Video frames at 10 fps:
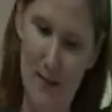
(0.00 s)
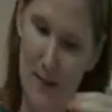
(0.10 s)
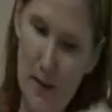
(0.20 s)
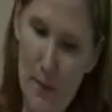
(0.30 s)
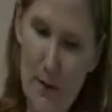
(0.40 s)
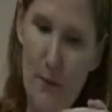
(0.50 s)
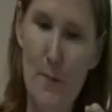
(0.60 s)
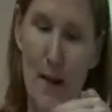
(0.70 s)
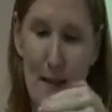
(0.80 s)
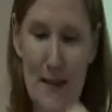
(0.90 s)
a little bit
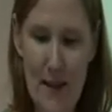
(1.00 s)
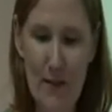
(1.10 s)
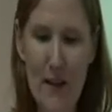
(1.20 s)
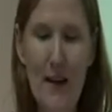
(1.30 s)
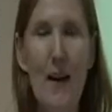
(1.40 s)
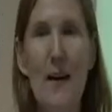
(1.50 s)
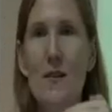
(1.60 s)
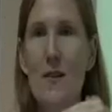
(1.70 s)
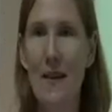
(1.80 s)
from 1979 to